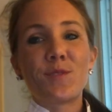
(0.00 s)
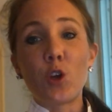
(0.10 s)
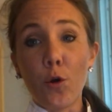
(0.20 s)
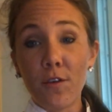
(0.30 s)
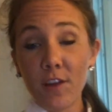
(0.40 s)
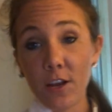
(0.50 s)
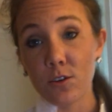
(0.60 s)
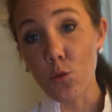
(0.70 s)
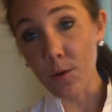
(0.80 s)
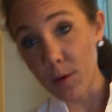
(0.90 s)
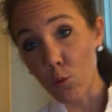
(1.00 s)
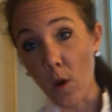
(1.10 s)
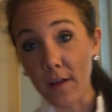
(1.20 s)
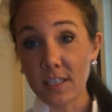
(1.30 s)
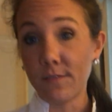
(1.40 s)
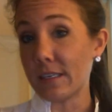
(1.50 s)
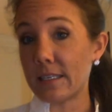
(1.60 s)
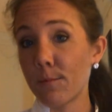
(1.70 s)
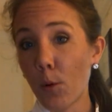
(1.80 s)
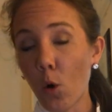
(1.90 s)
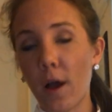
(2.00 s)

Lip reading: So the video is going to be relatively simple.